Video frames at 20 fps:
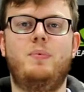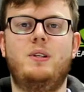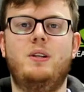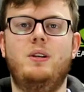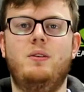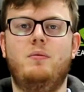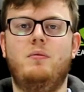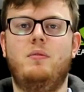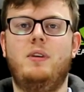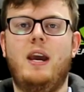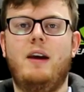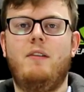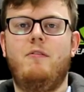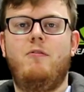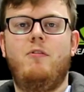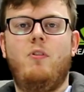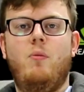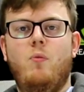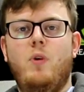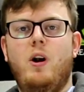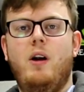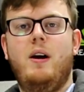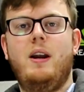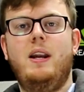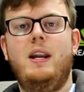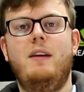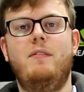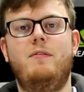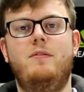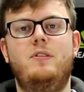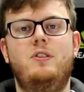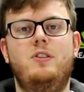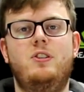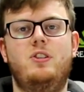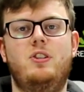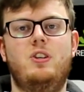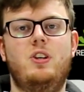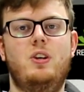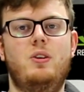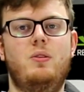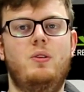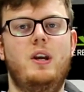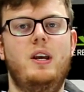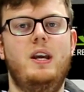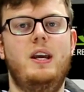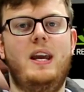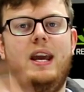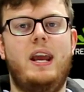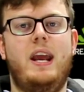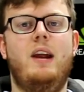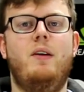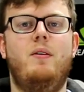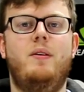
to get from where I live to here,